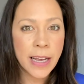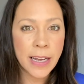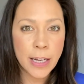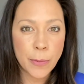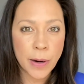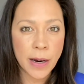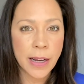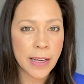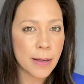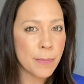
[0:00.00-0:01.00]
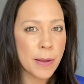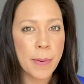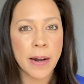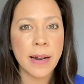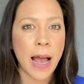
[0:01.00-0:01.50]
anywhere, it can be
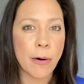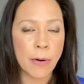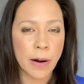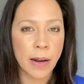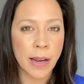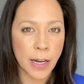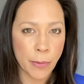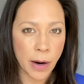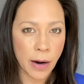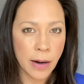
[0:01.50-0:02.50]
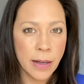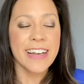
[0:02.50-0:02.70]
about an hour anywhere.